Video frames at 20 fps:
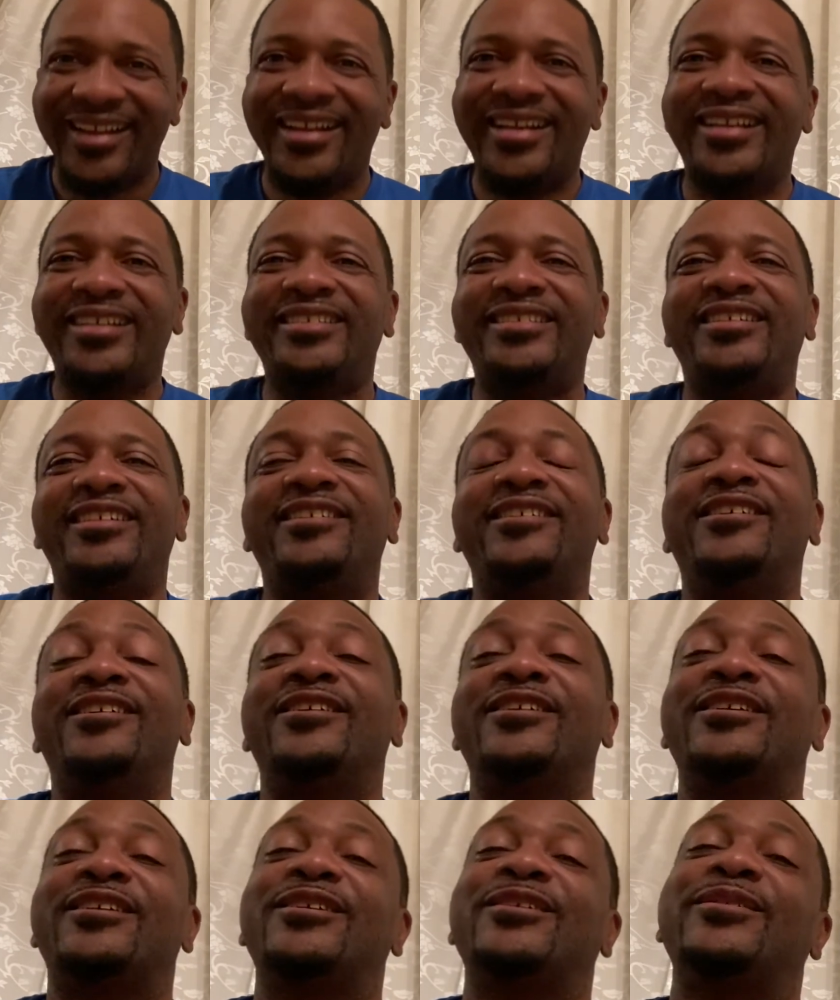she gonna
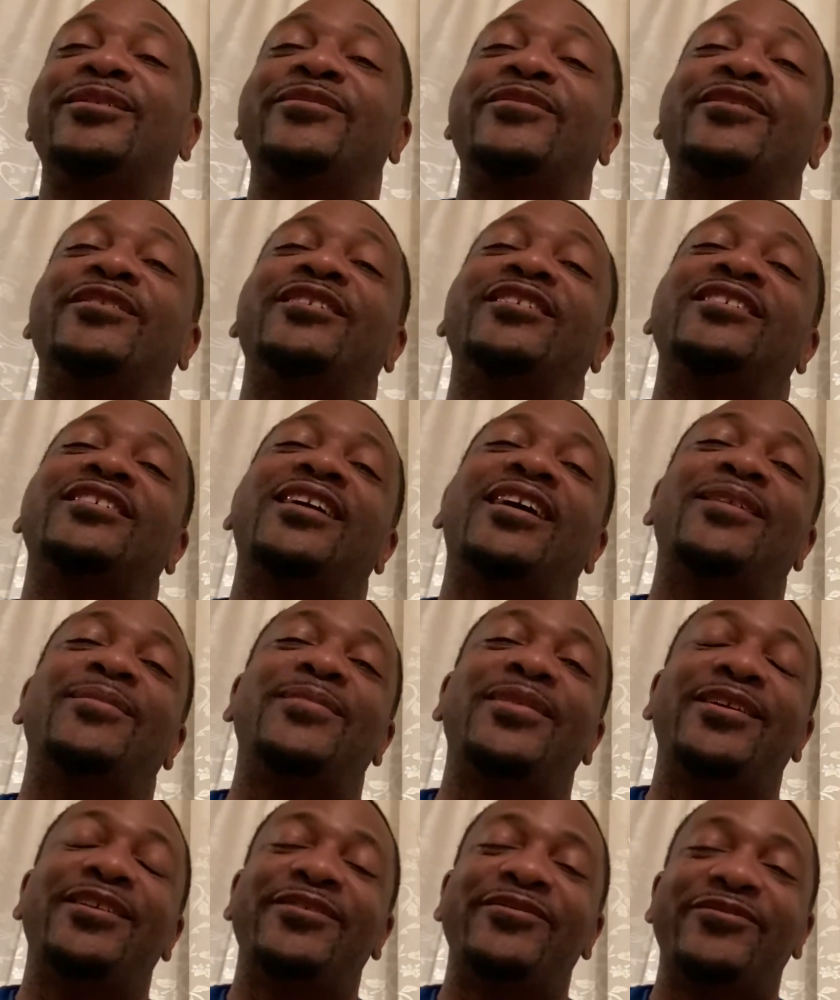kill me for this. I
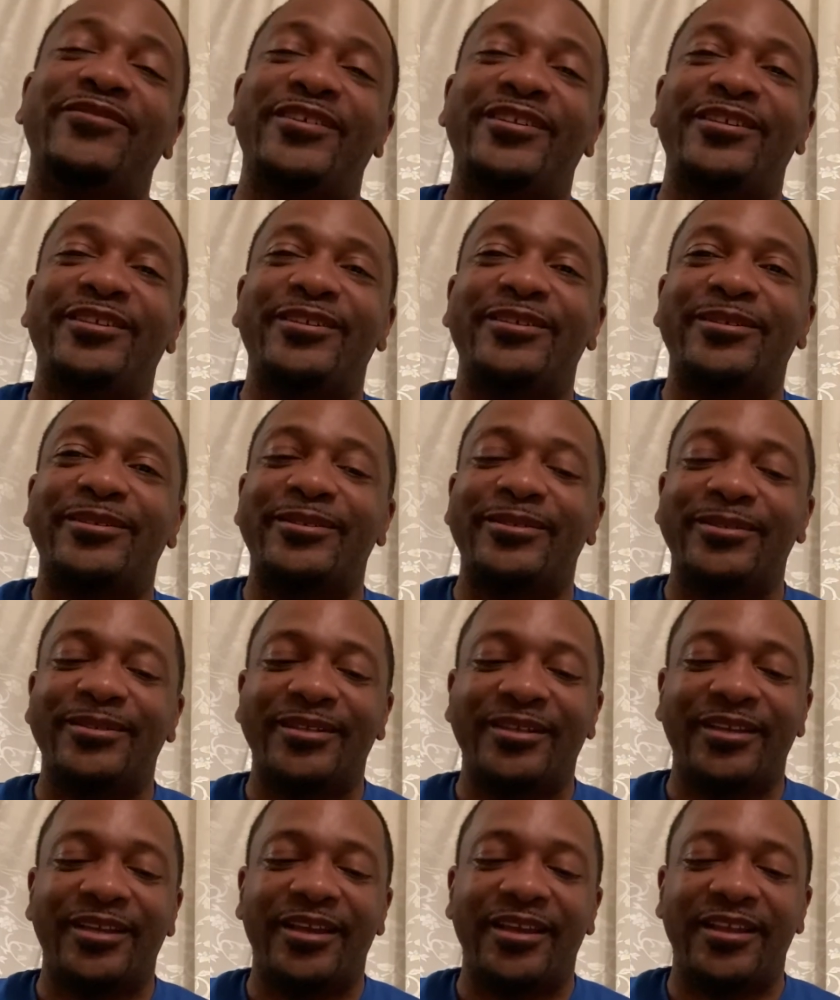made a video
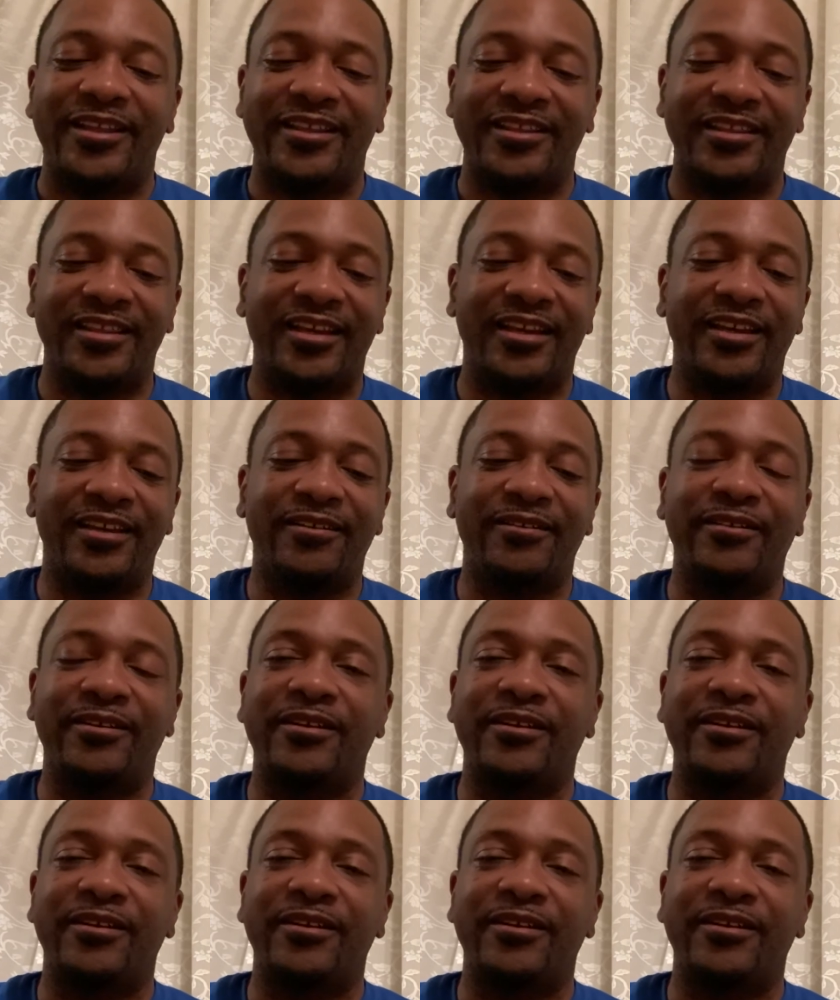like